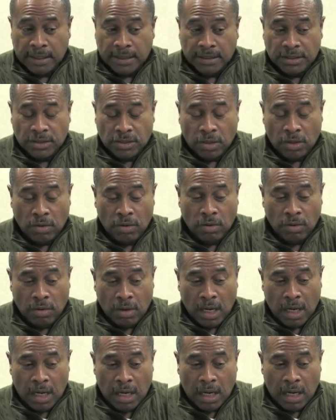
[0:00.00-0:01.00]

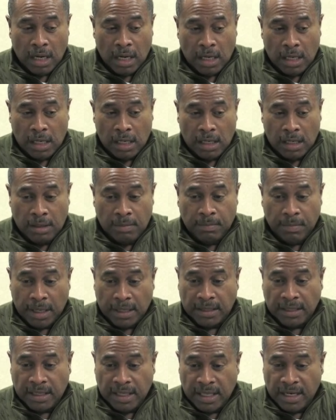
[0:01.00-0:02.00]
So,
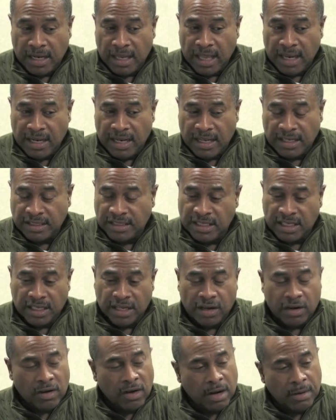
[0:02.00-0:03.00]
and see,
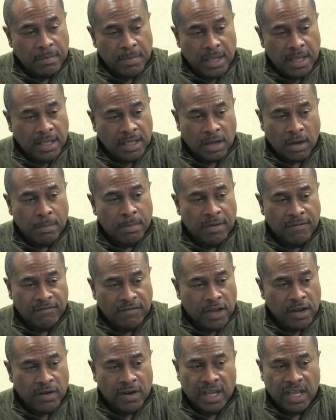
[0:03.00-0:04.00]
they're going to be
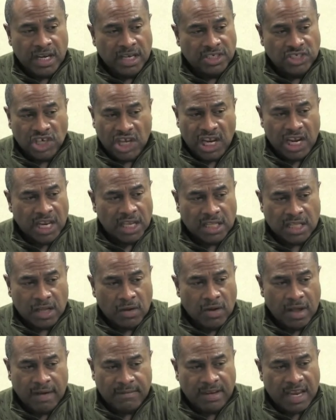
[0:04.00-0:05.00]
very energetic. They're
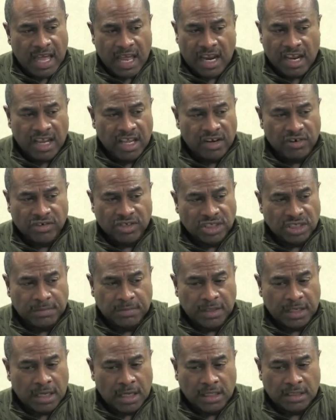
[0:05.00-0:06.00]
going to have a lot of energy
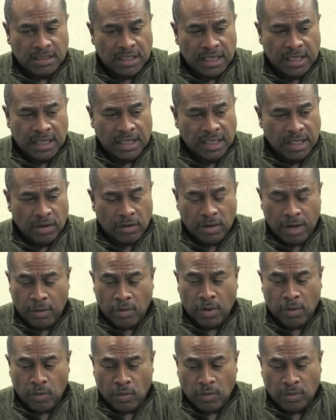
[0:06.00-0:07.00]
because they
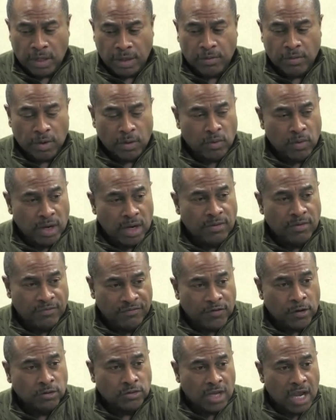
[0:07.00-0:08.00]
want to win
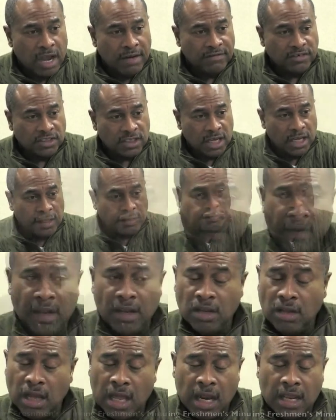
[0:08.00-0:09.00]
first conference game. I
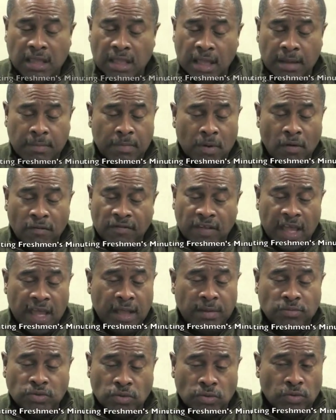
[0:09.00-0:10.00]
mean, you got to think both
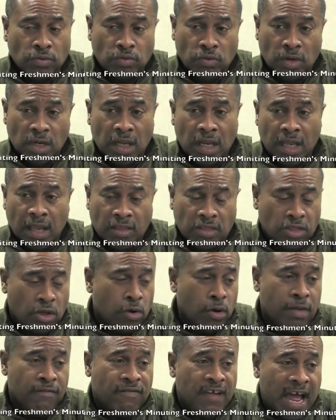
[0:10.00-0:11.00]
games are really
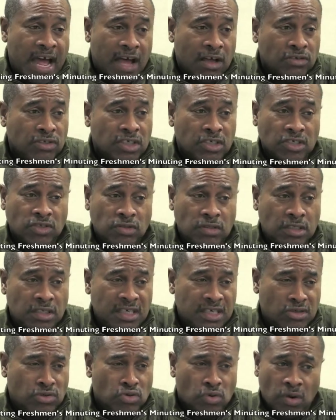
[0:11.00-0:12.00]
30 fouls and
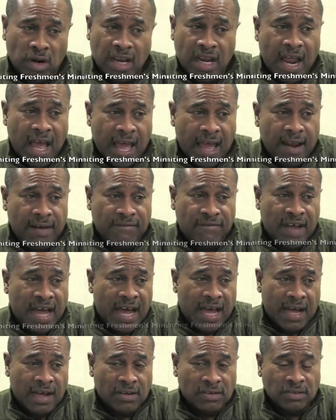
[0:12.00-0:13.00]
29
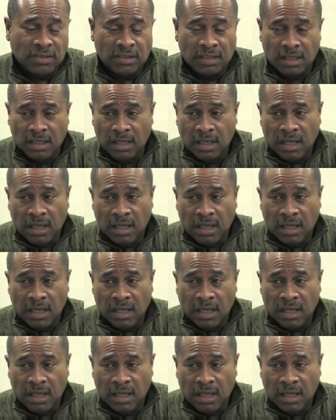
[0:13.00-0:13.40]
fouls.